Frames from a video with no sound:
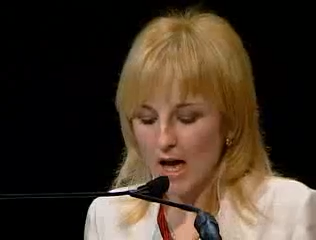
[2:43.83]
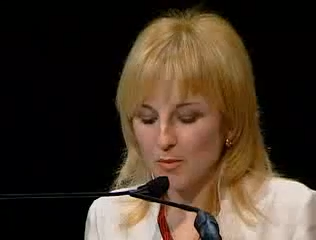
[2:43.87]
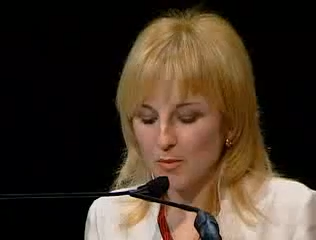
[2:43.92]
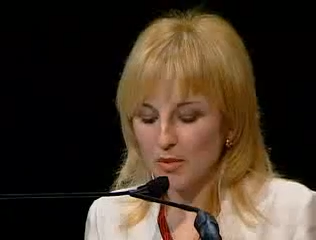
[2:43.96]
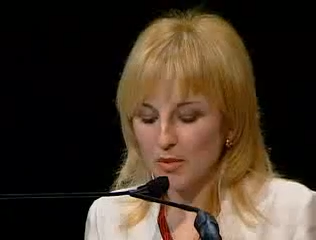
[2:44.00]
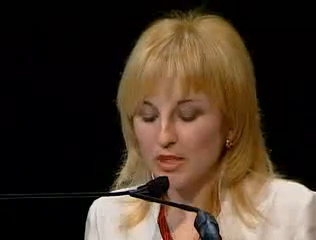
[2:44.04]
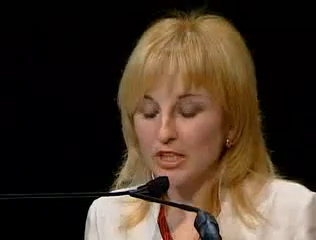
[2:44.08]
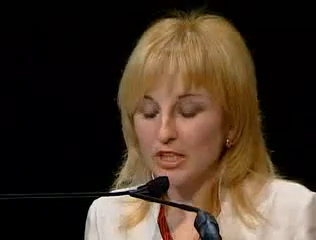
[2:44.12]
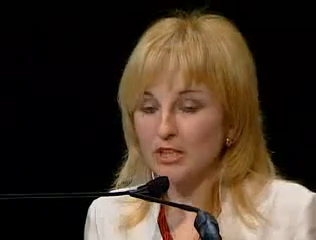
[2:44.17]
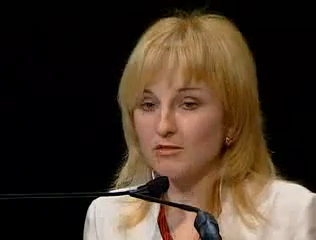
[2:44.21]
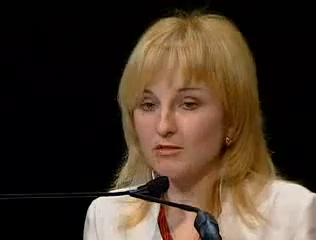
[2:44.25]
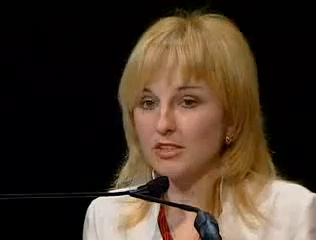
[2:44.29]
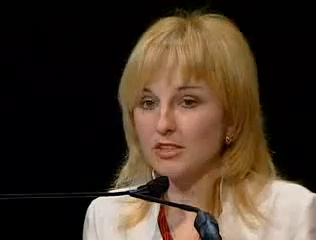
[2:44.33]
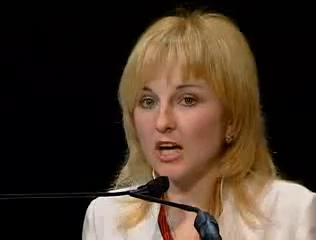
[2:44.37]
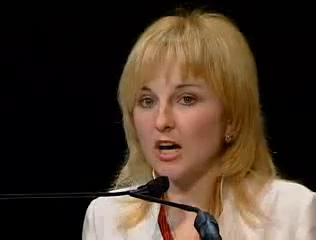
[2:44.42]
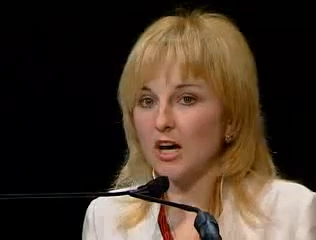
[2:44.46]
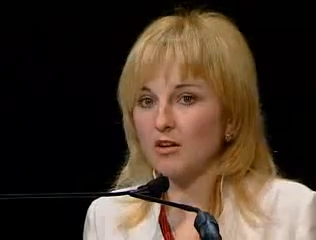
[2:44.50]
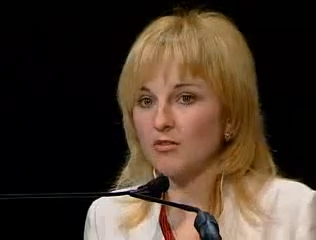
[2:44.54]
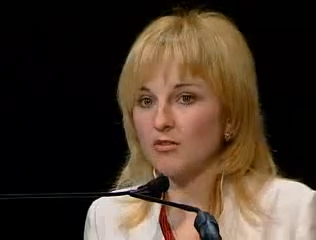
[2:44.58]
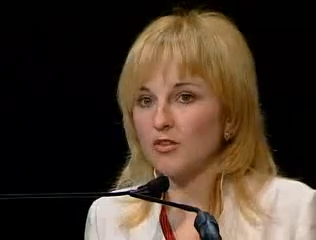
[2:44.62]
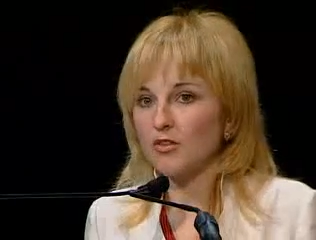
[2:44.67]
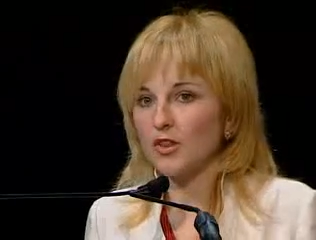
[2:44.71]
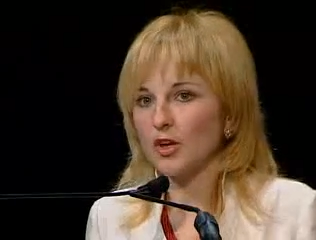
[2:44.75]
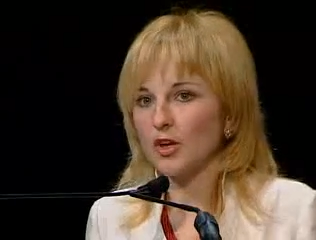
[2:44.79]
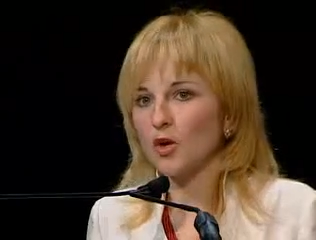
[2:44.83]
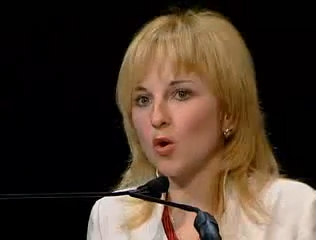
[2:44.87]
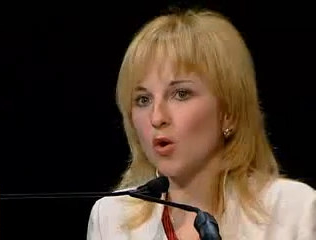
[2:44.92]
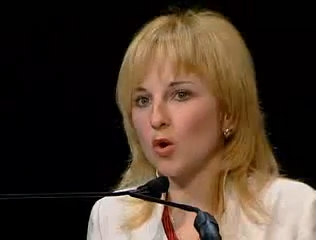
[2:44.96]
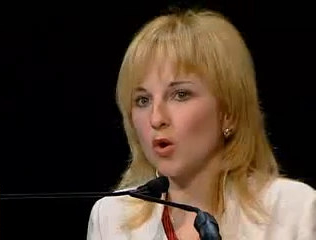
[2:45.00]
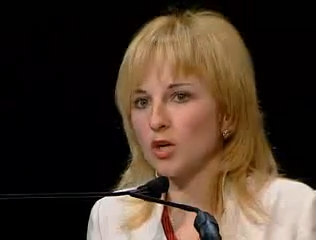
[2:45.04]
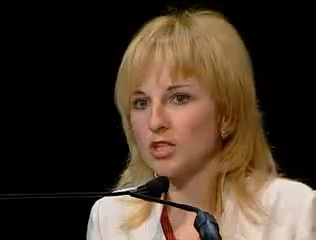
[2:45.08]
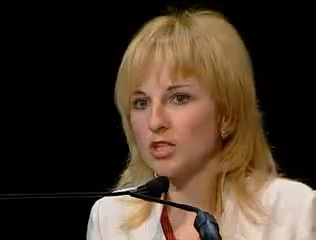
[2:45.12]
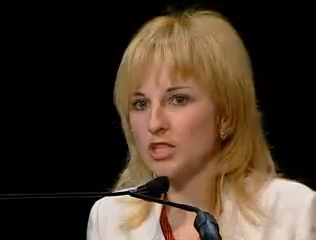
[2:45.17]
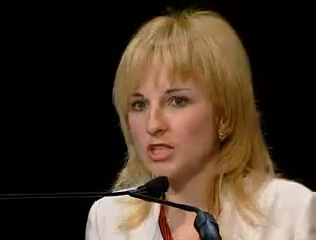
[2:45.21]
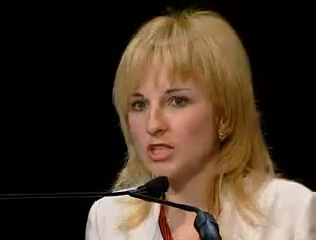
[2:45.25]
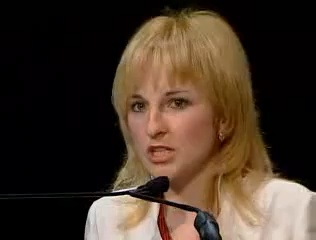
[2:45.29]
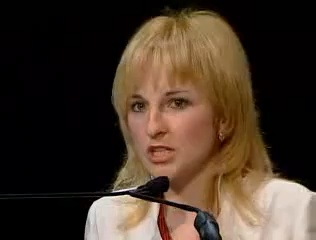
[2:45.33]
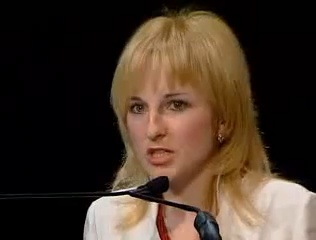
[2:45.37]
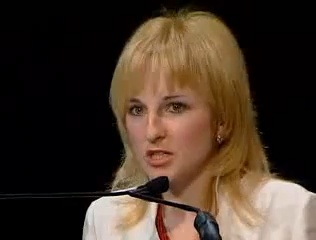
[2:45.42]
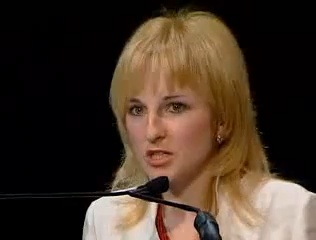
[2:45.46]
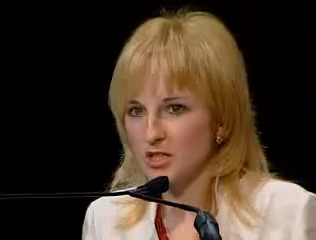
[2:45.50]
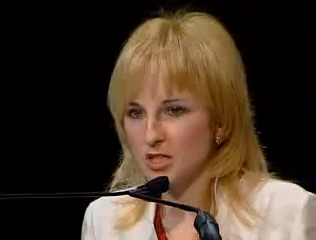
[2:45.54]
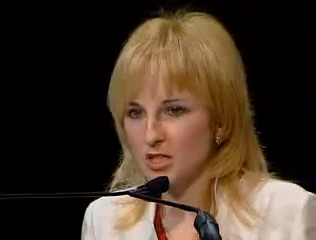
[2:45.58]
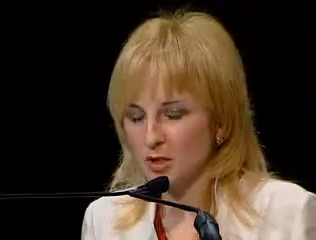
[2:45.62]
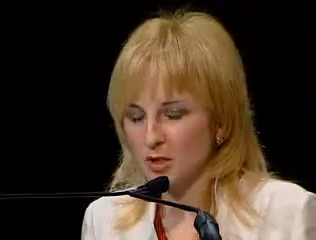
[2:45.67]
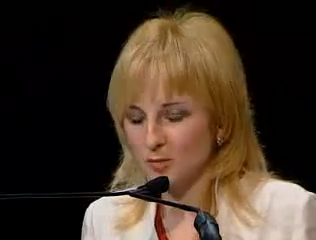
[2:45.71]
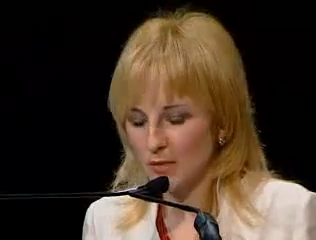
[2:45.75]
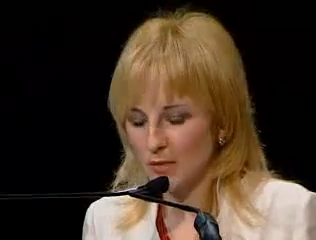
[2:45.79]
I believe now the court
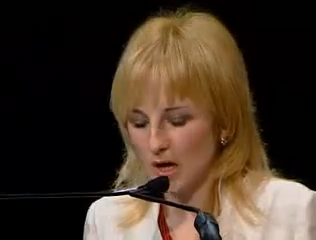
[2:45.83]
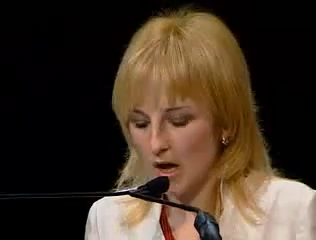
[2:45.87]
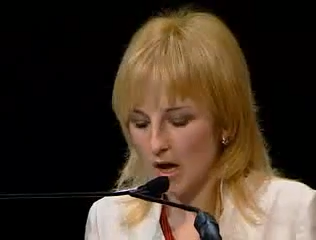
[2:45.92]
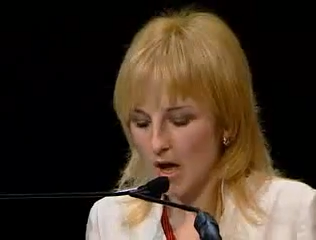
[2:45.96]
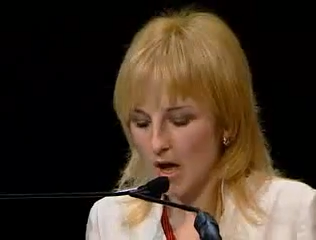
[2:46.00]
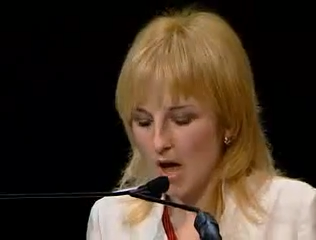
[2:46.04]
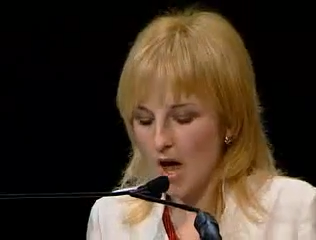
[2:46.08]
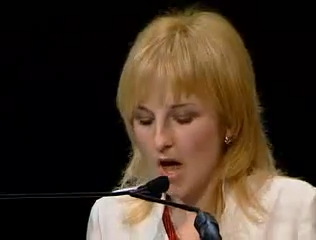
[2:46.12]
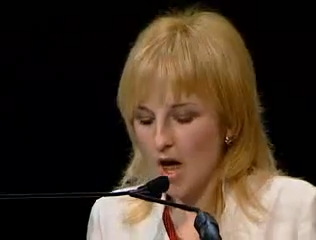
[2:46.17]
system